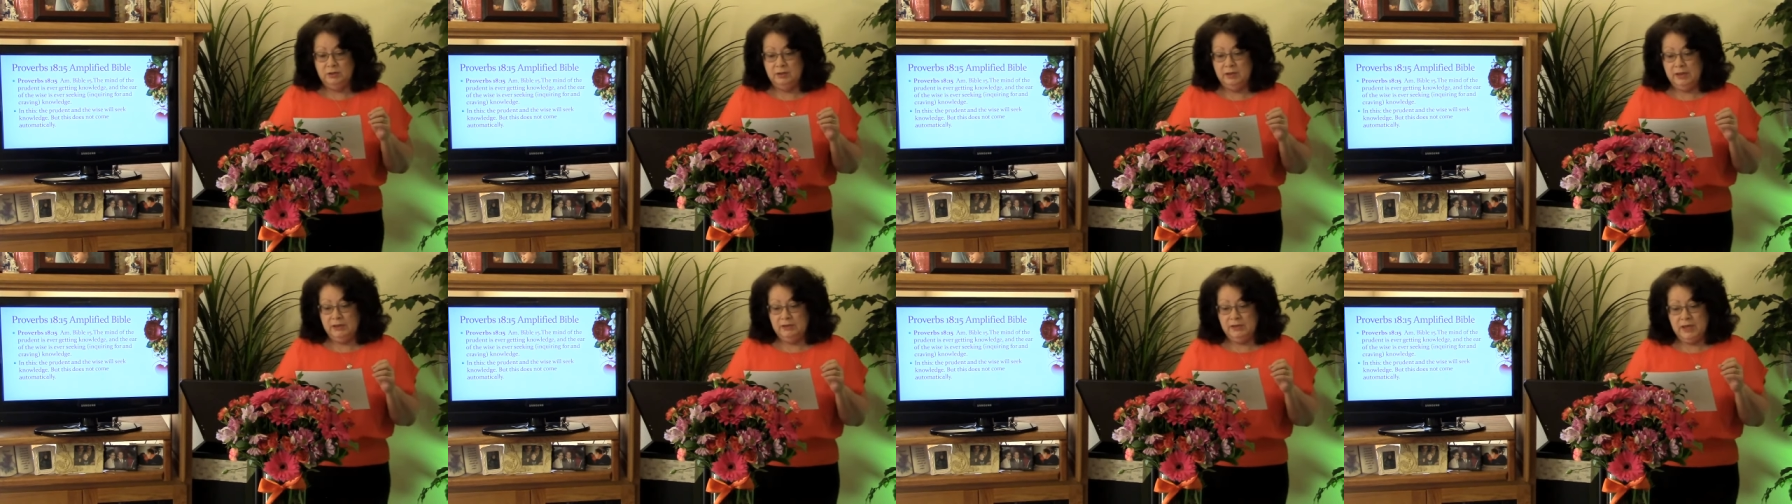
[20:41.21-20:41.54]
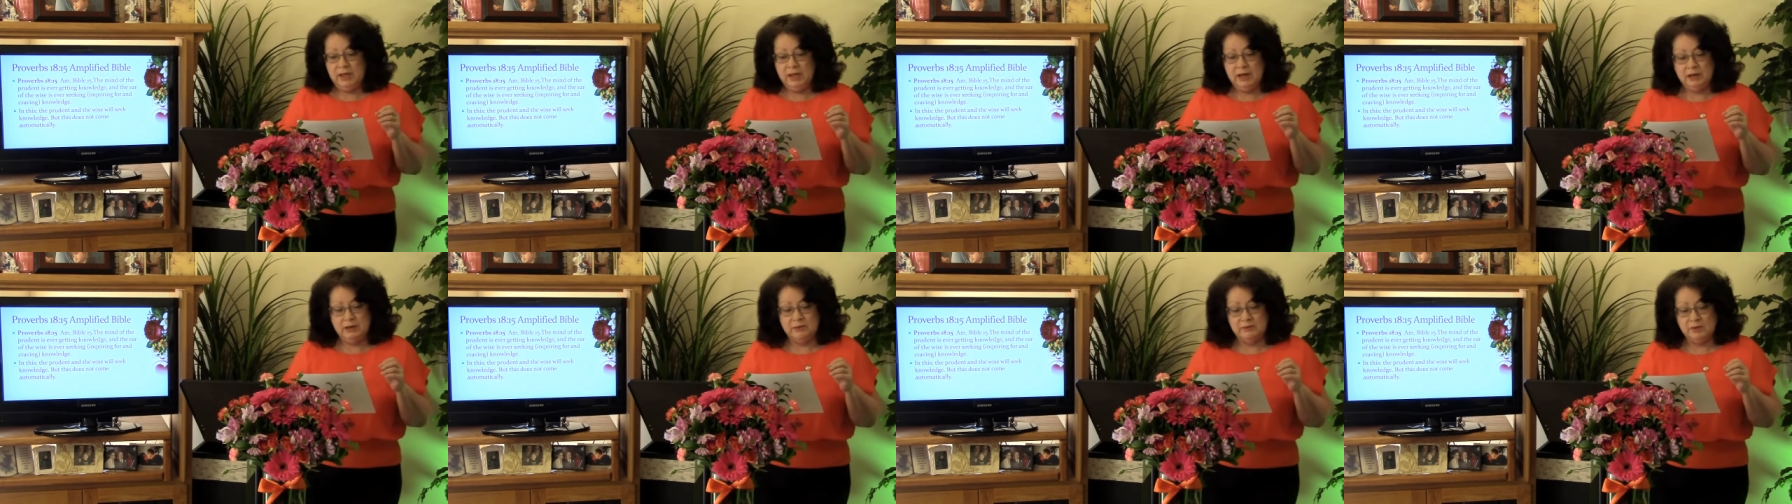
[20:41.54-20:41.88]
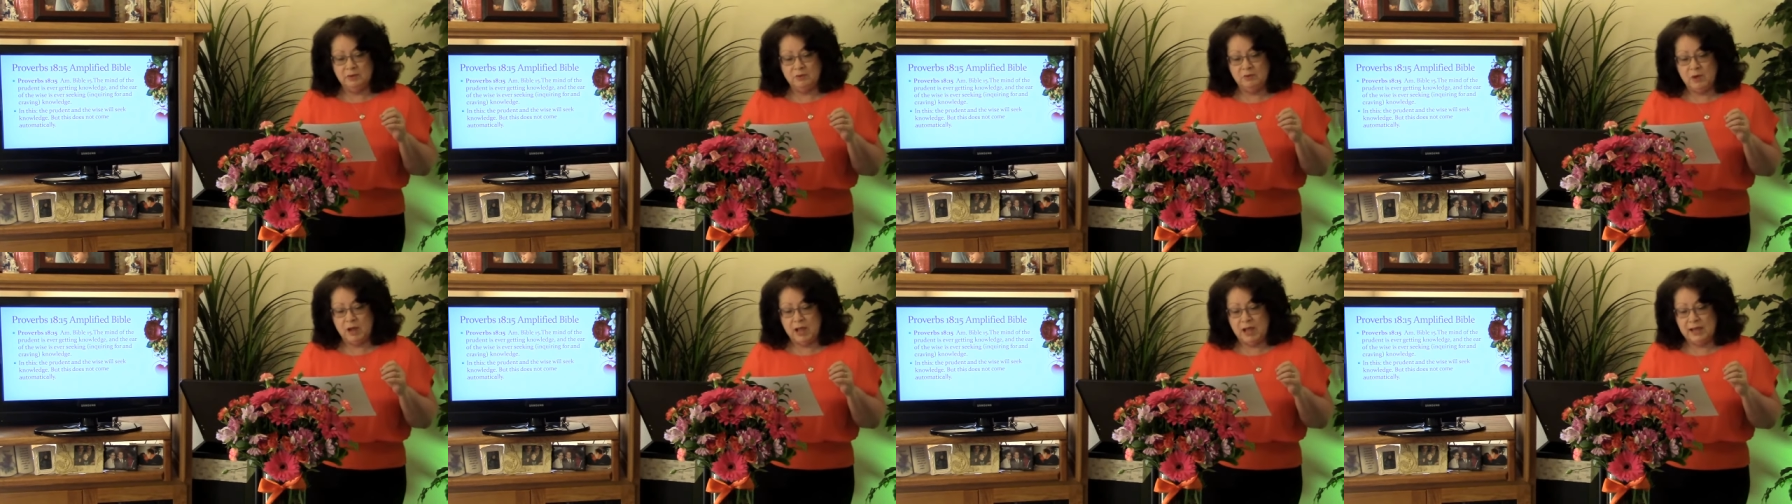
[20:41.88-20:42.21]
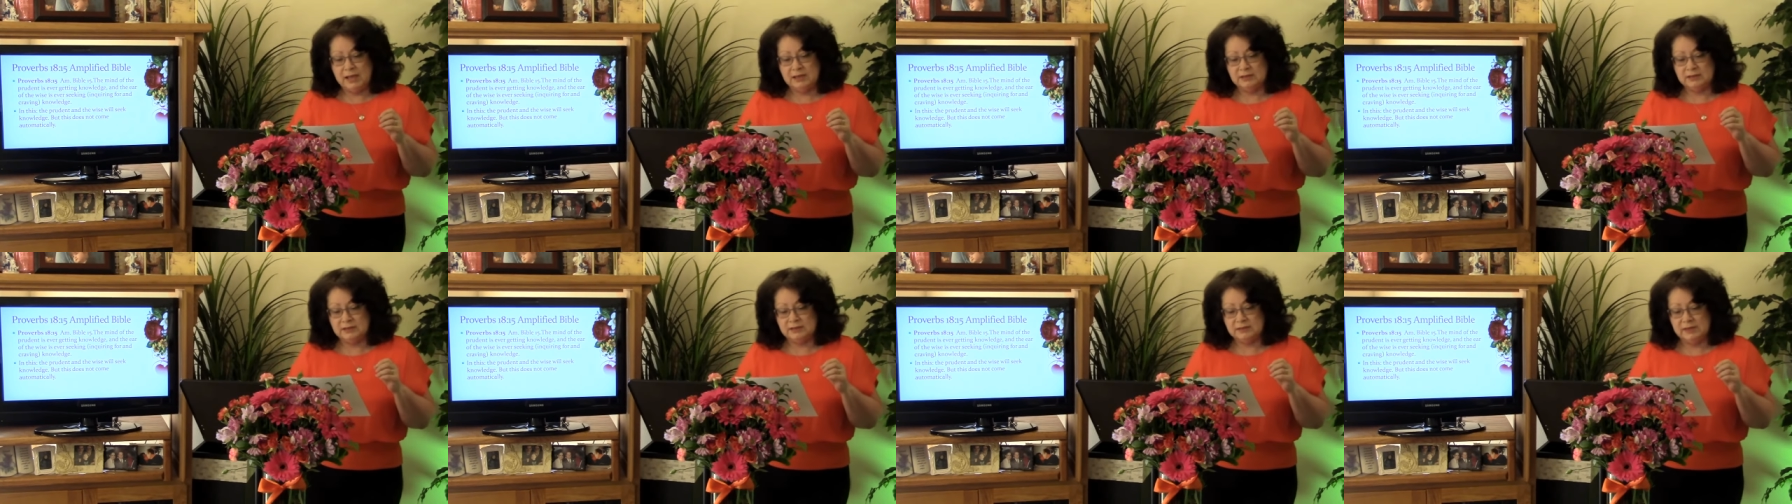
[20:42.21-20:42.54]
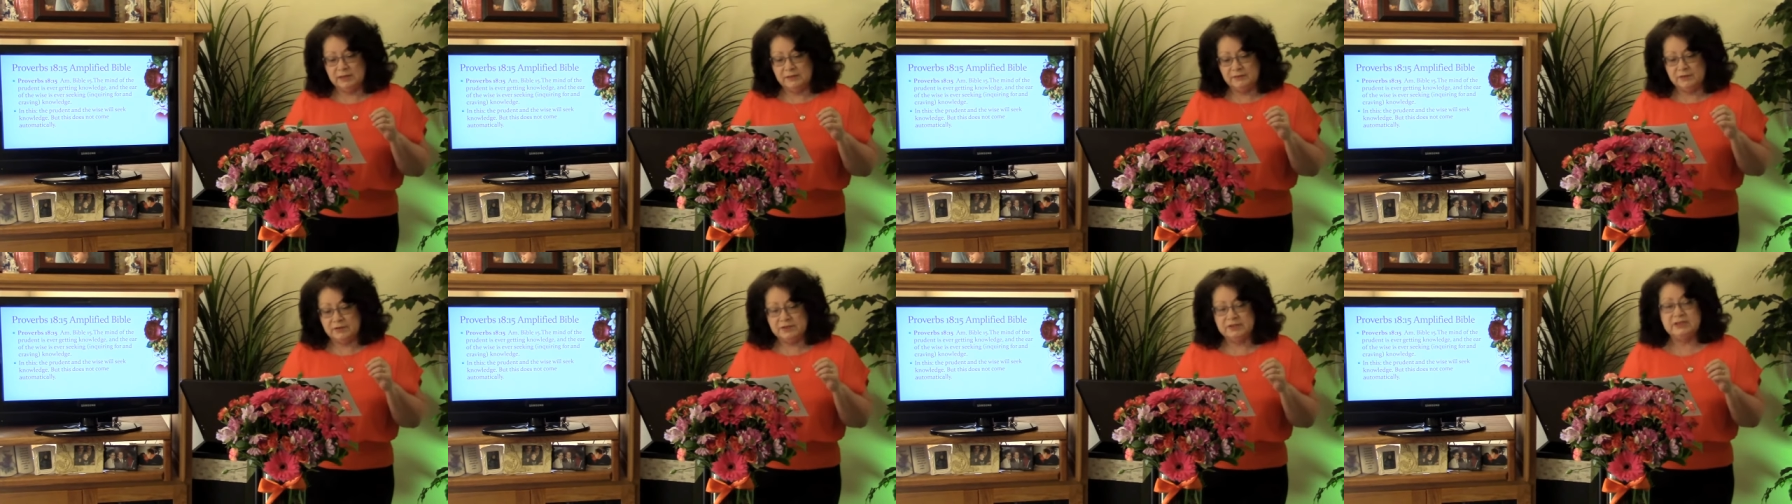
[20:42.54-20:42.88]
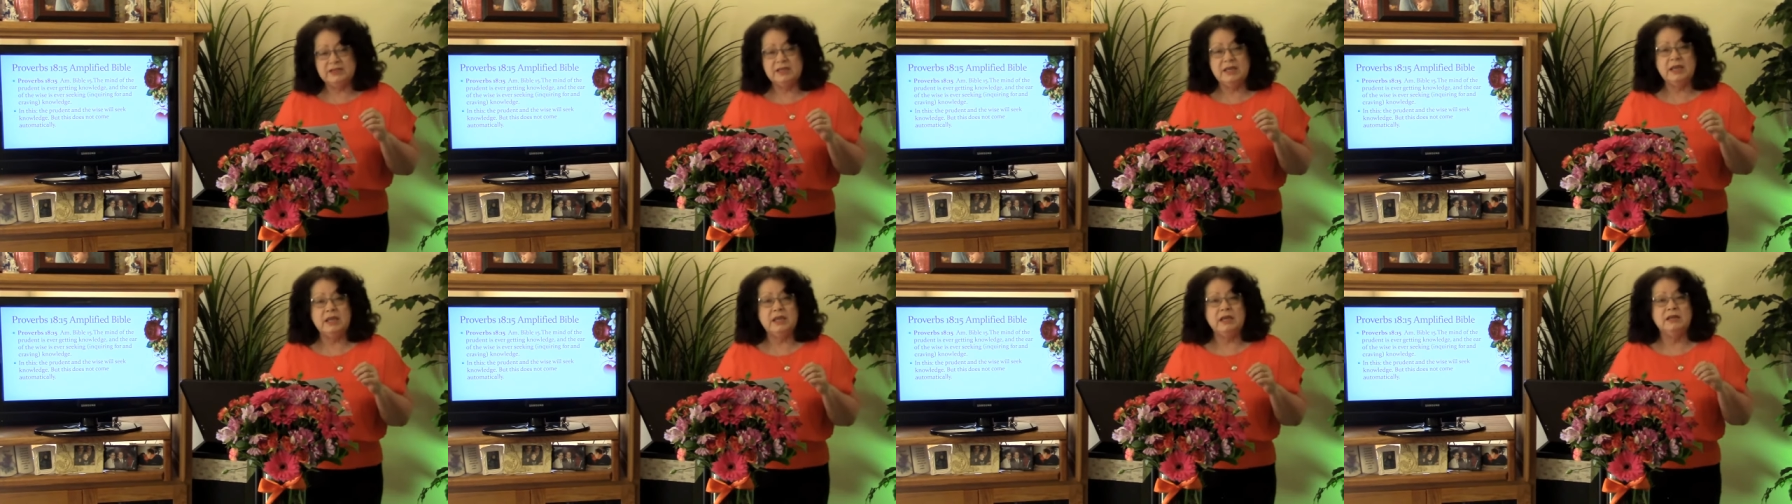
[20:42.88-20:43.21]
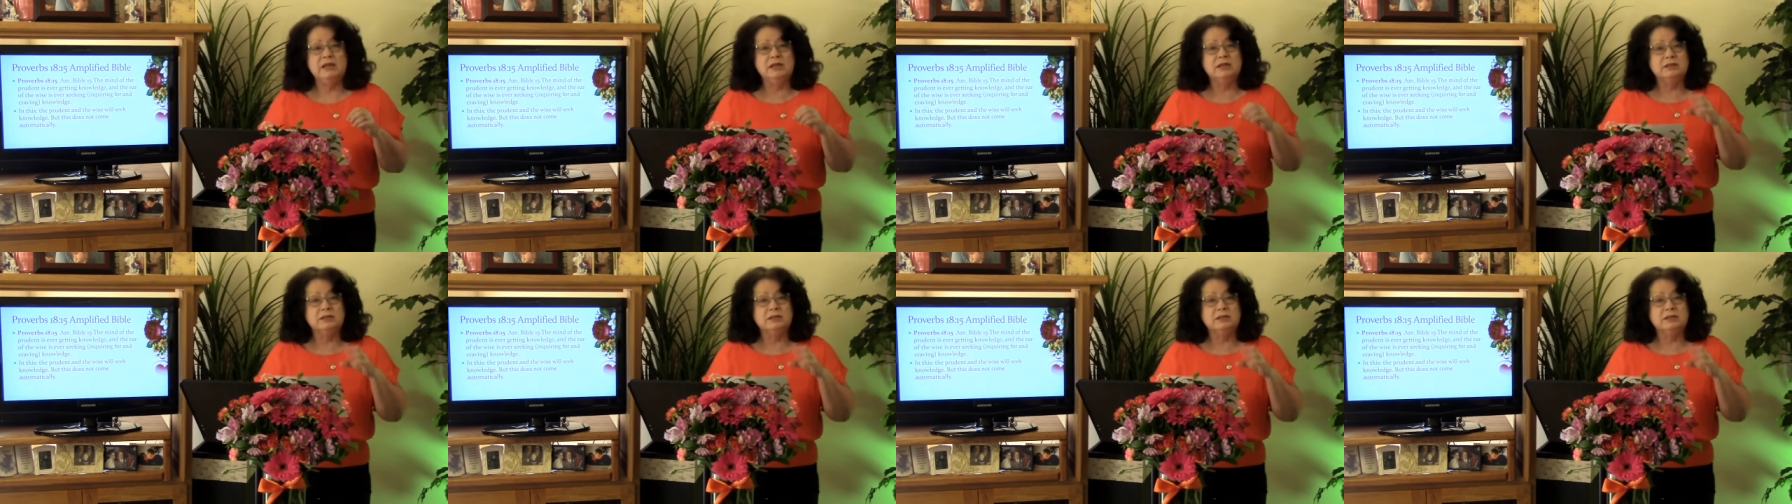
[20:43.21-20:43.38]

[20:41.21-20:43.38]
and the ear of the wise is ever seeking,